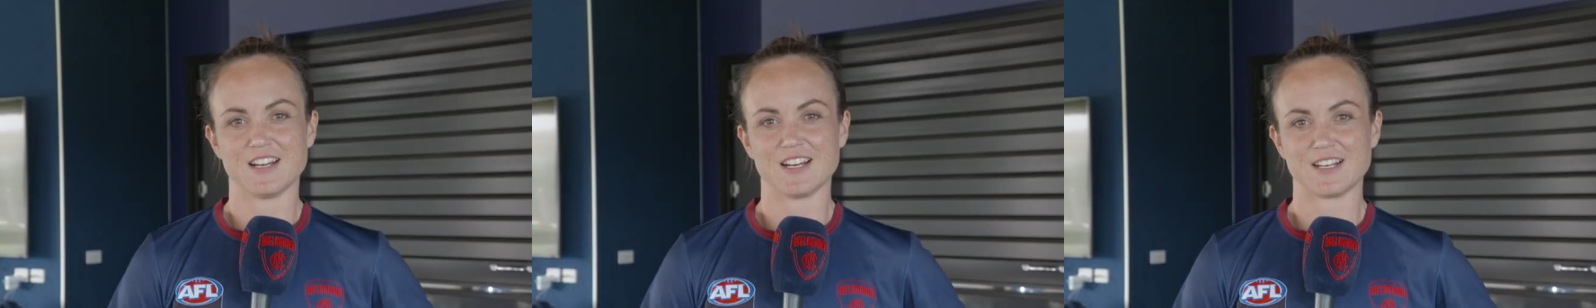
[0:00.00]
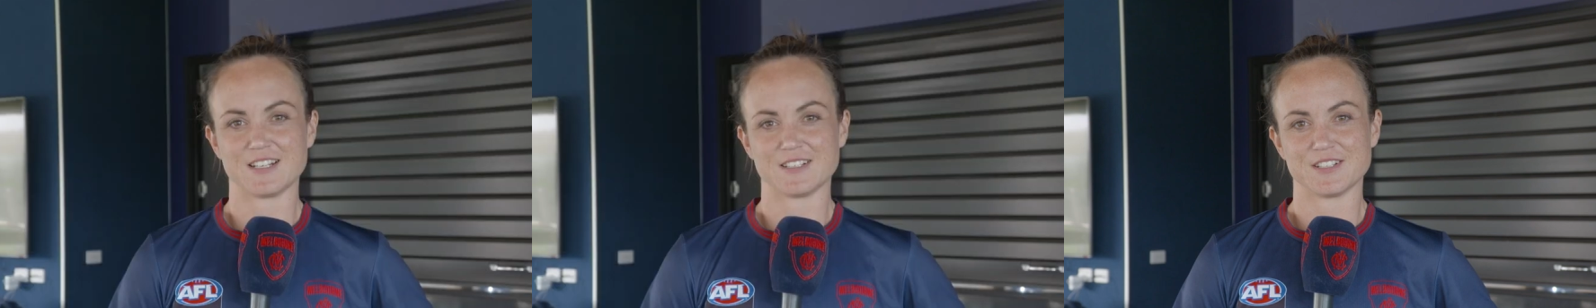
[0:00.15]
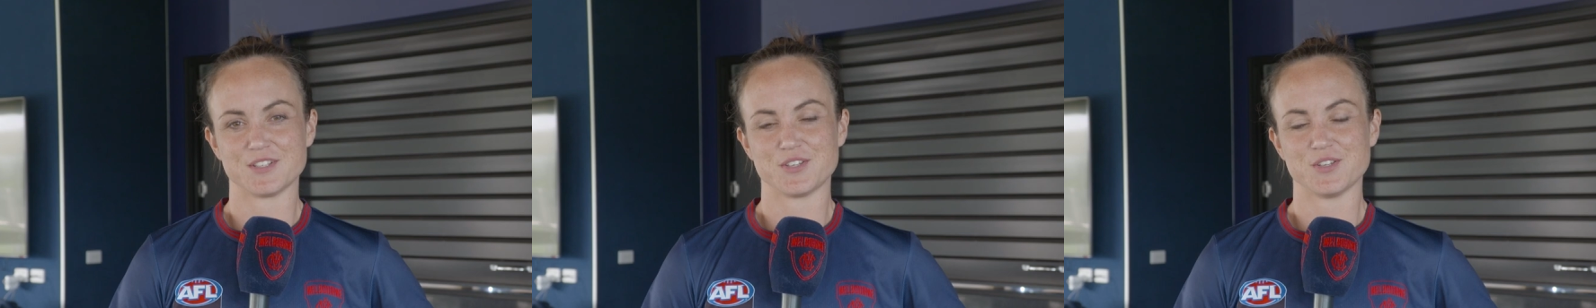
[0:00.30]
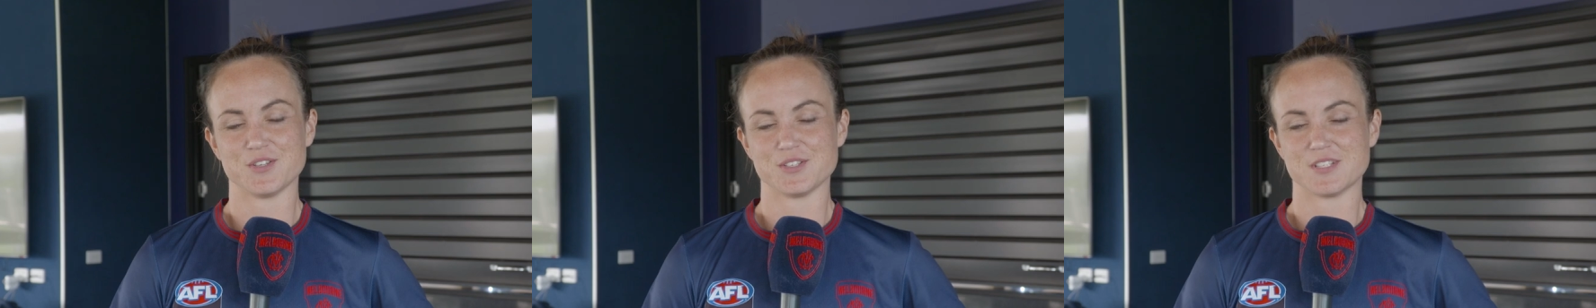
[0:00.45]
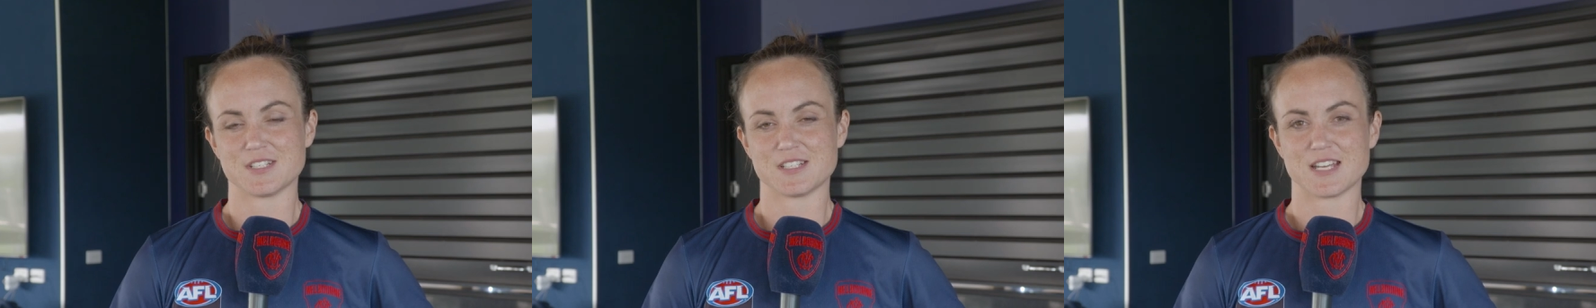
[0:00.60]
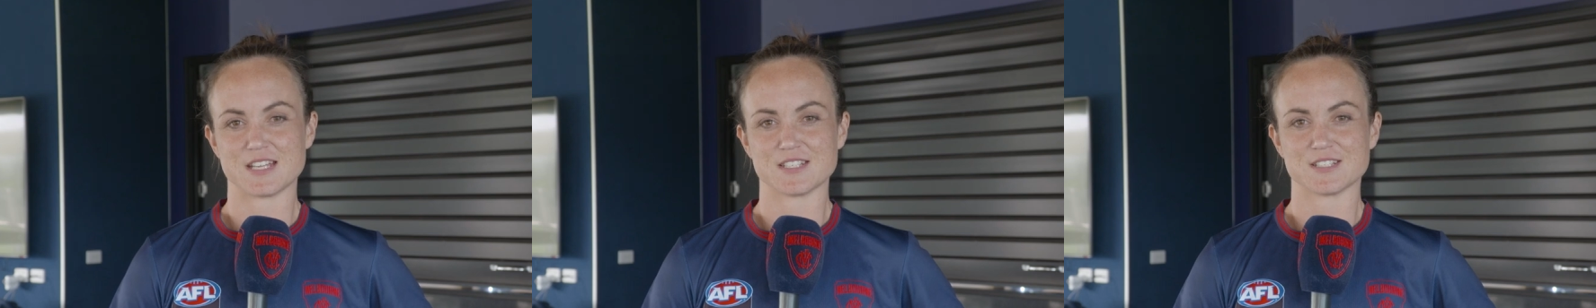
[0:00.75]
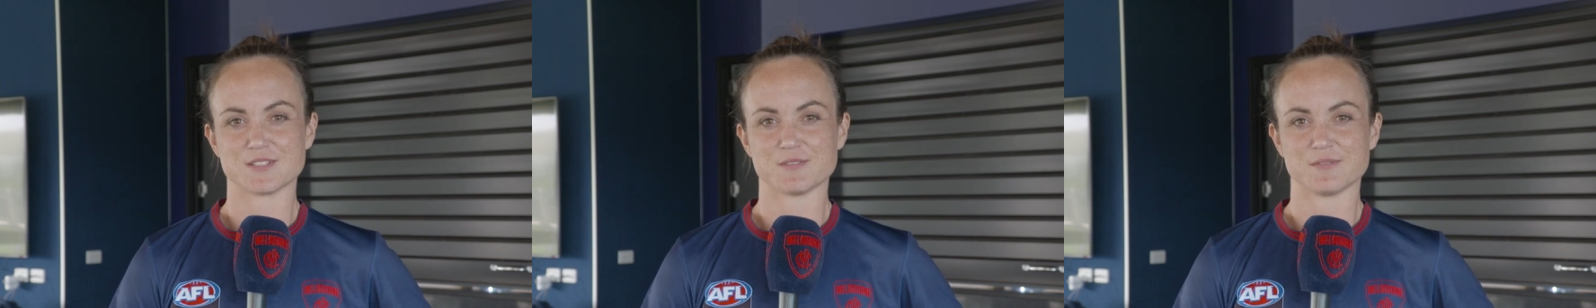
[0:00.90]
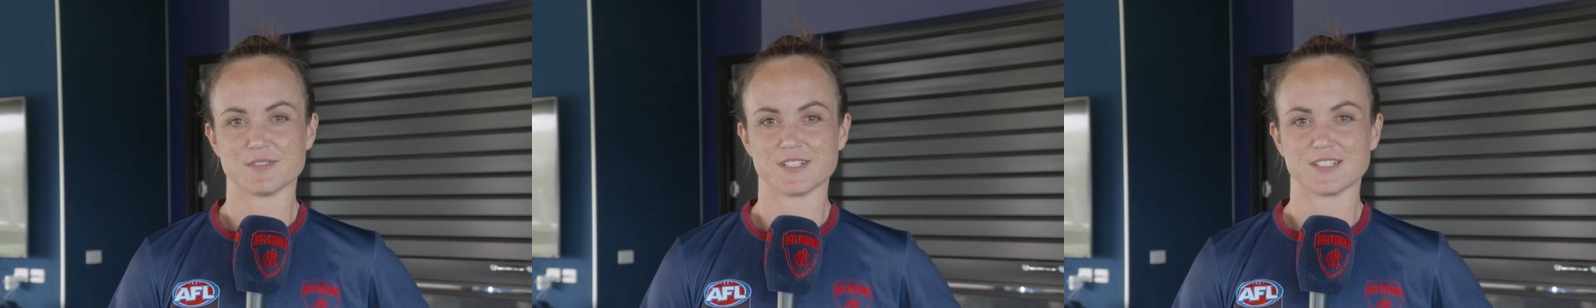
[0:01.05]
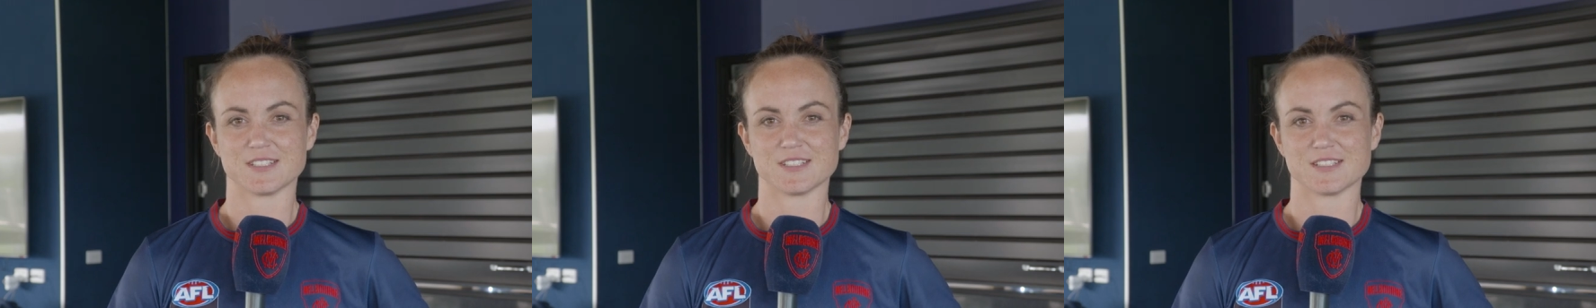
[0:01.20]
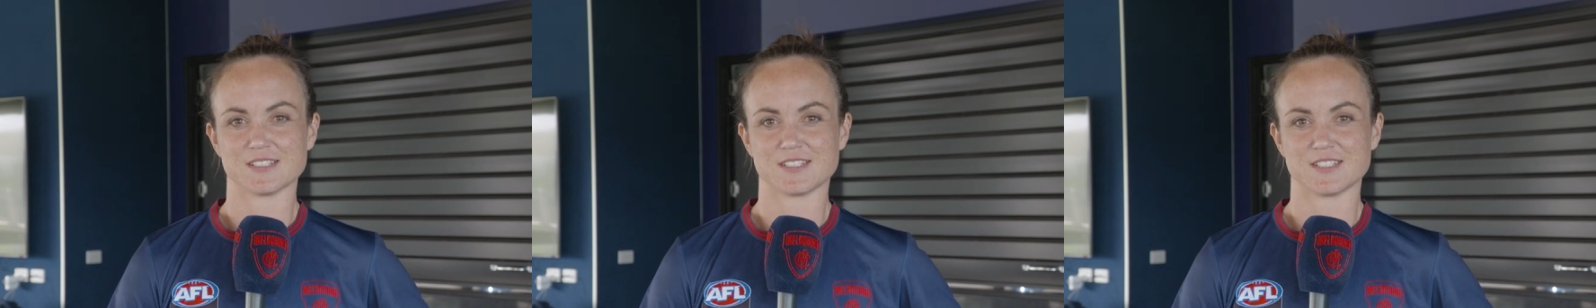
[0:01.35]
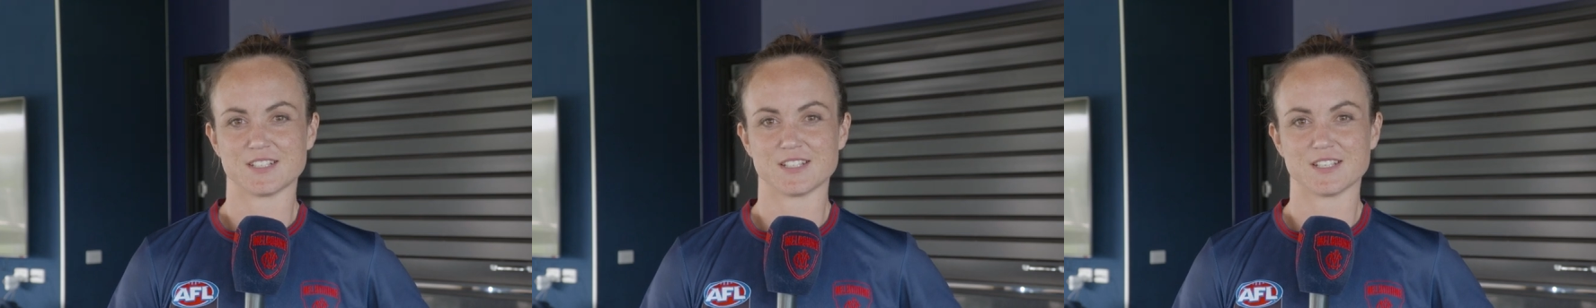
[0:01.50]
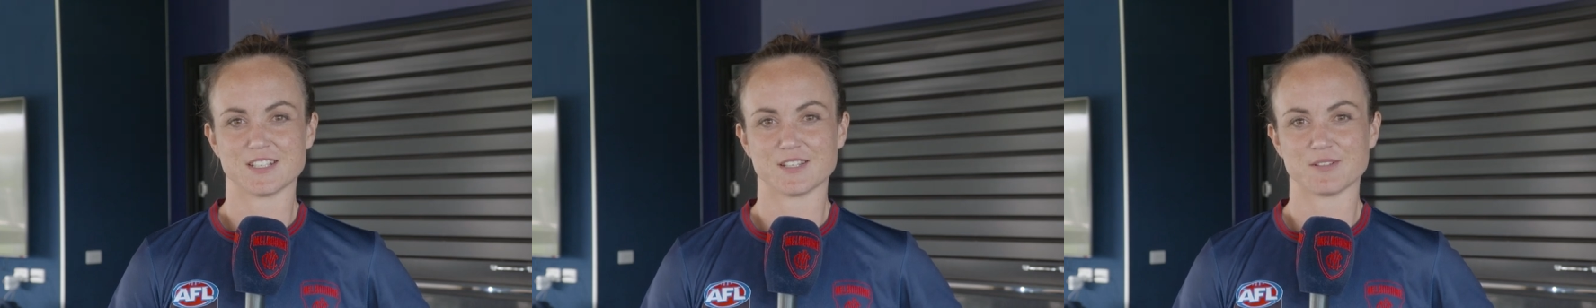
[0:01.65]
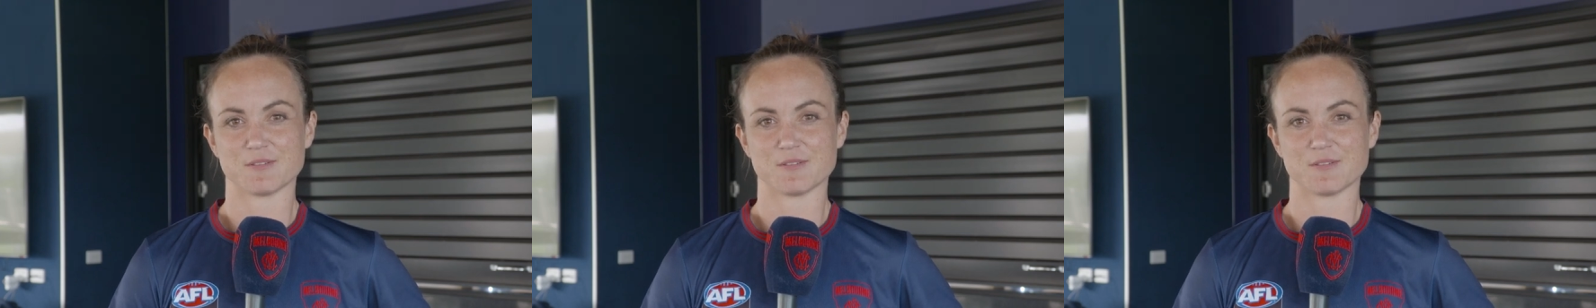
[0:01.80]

Uh, huge testament to